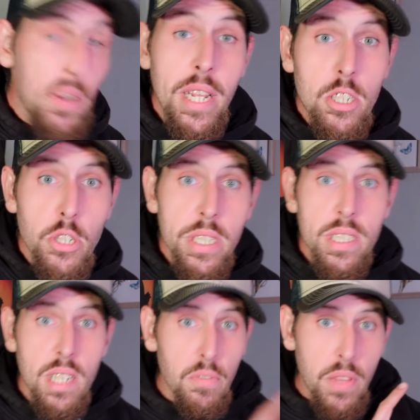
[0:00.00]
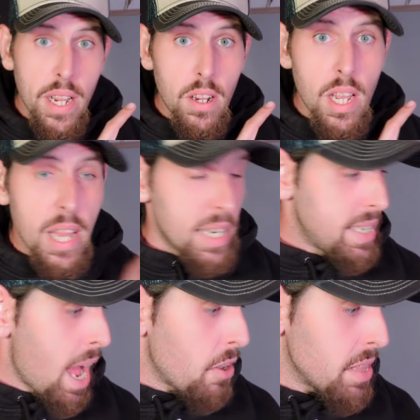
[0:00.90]
interesting stuff there.
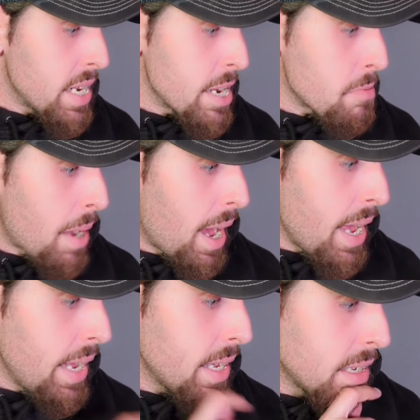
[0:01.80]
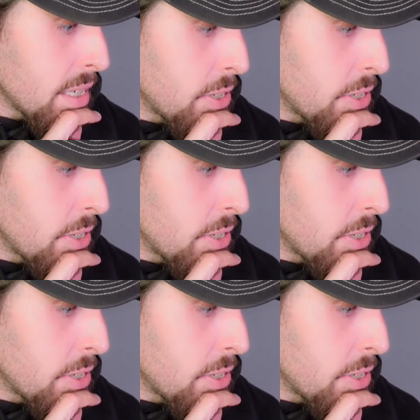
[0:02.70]
Down in the nearby, you're